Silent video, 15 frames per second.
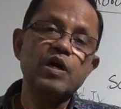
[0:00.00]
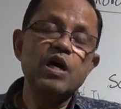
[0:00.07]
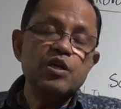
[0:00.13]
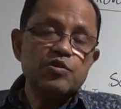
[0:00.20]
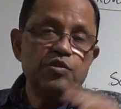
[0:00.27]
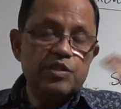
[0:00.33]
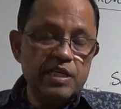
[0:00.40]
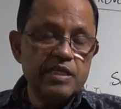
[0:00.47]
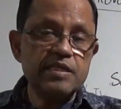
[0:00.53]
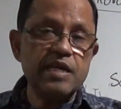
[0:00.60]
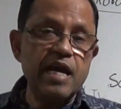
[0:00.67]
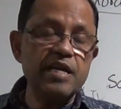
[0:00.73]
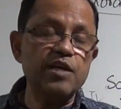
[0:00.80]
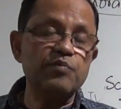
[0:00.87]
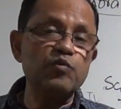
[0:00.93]
So, this
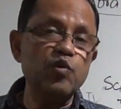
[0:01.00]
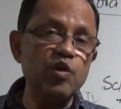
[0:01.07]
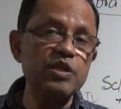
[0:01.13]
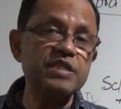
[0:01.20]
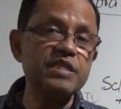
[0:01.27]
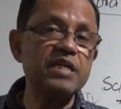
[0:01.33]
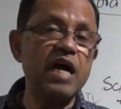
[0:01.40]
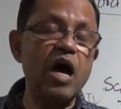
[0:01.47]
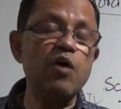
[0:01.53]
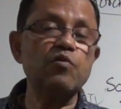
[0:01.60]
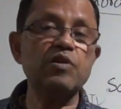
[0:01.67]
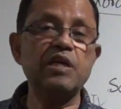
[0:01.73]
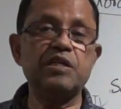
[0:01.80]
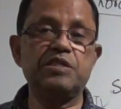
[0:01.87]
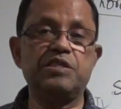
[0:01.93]
kind of thoracic
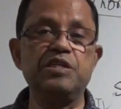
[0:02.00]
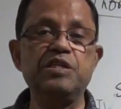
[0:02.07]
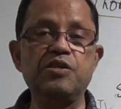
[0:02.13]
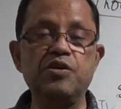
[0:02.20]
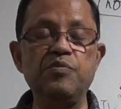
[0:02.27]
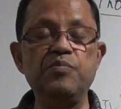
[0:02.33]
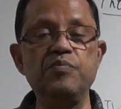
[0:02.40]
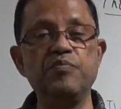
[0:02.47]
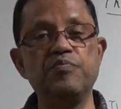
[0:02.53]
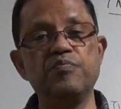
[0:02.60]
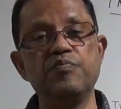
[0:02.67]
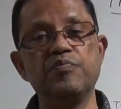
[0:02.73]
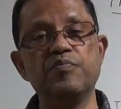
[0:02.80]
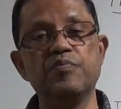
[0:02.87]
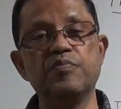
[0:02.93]
outlet syndrome,
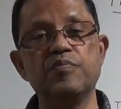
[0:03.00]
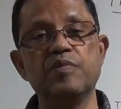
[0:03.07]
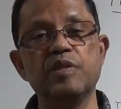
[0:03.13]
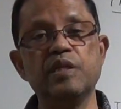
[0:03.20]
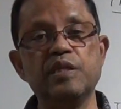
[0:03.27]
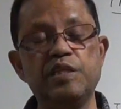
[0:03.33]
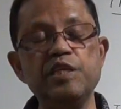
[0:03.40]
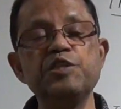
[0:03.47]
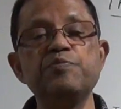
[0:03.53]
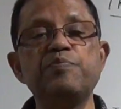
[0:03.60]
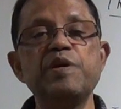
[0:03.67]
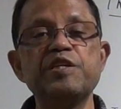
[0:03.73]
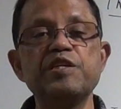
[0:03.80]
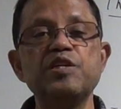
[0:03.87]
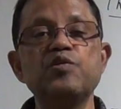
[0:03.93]
this
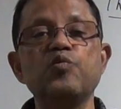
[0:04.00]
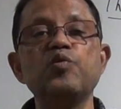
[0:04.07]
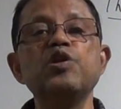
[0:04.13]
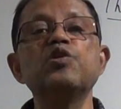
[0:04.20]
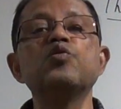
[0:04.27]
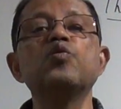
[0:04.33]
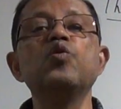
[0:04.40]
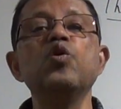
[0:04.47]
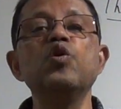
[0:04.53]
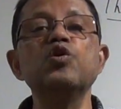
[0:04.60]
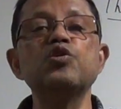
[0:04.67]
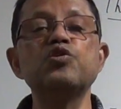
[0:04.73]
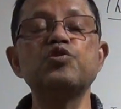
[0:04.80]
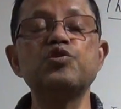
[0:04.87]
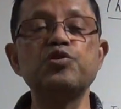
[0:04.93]
patient will
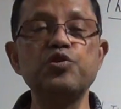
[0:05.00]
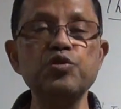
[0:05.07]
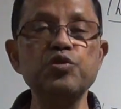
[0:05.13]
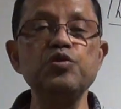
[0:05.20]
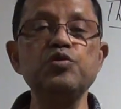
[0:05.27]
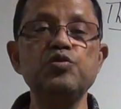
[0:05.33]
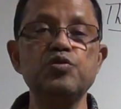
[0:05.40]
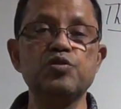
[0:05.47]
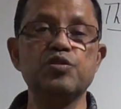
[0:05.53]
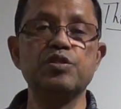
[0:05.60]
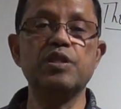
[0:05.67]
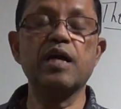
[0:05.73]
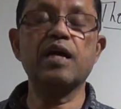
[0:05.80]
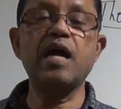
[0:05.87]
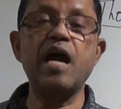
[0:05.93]
go to
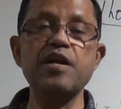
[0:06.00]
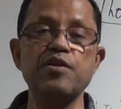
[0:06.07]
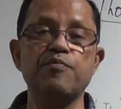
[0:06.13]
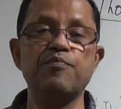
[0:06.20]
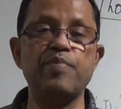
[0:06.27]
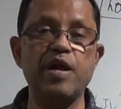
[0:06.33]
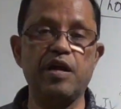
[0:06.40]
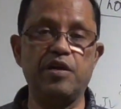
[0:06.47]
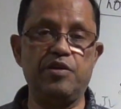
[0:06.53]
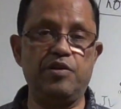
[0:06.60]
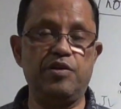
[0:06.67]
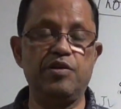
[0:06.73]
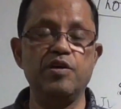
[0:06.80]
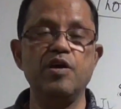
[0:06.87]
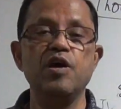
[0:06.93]
the
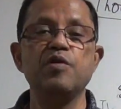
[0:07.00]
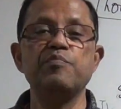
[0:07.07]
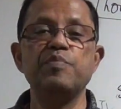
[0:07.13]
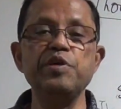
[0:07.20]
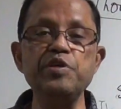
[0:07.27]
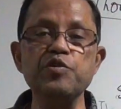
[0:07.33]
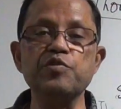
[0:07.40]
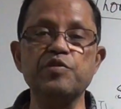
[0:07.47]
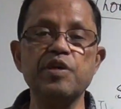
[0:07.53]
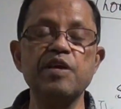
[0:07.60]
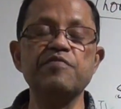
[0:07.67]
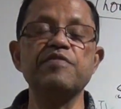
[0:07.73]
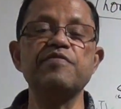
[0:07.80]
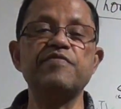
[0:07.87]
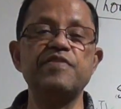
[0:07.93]
chiropractor,
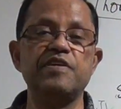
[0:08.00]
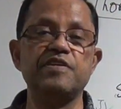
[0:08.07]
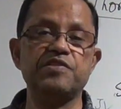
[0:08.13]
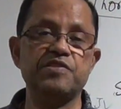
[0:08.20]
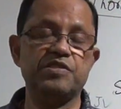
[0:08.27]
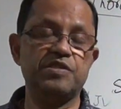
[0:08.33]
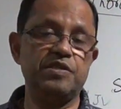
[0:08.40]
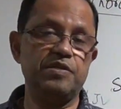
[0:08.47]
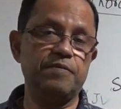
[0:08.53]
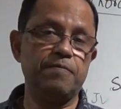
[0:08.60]
physiotherapy first.